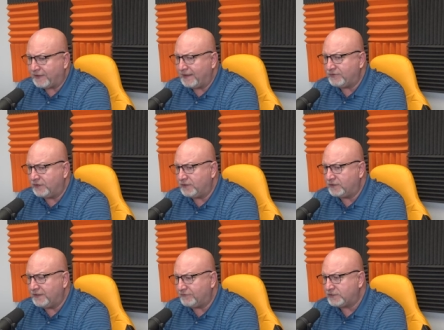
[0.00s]

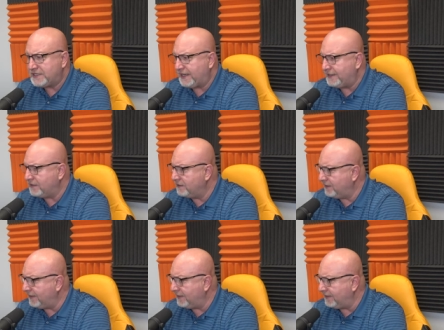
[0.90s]
500 give or take
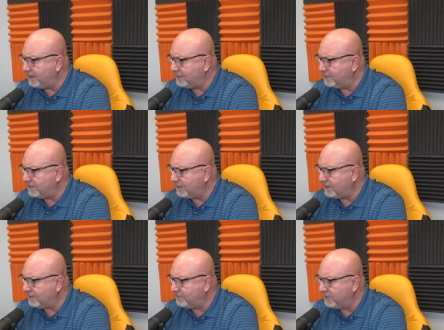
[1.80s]
and
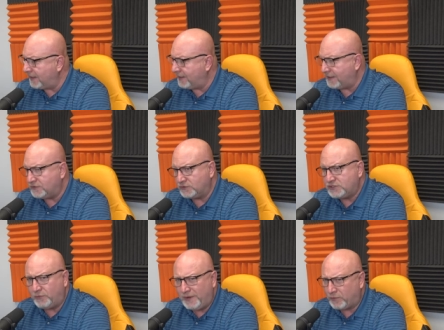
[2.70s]
um, I, I,
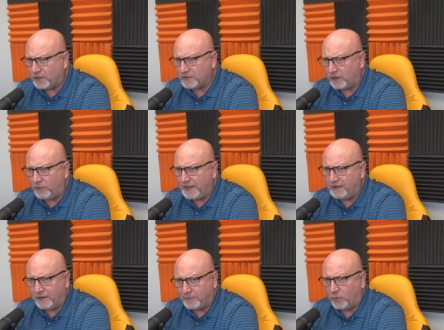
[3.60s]
told you we worked our way
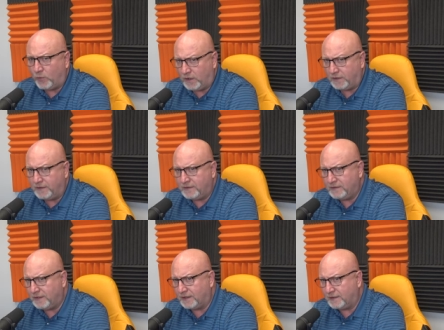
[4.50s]
to number one
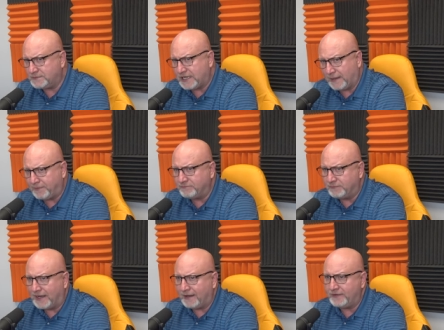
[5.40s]
uh, top of
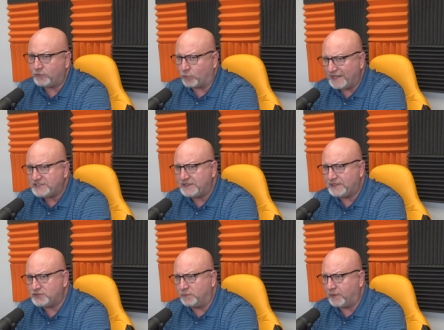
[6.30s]
mind
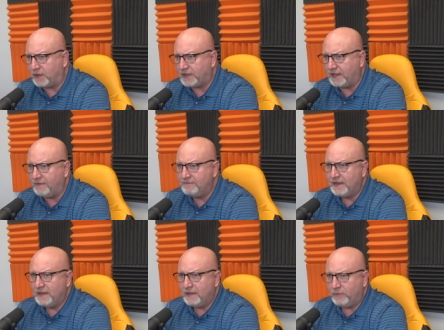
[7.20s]
residential market
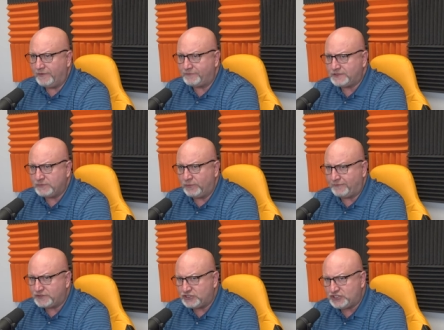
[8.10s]
We've
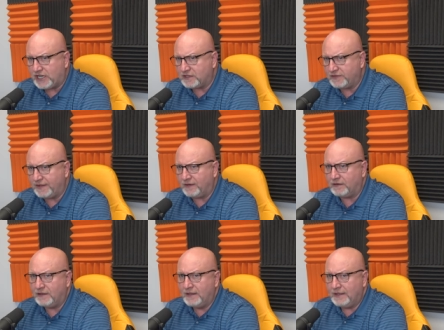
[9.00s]
we've stuck there,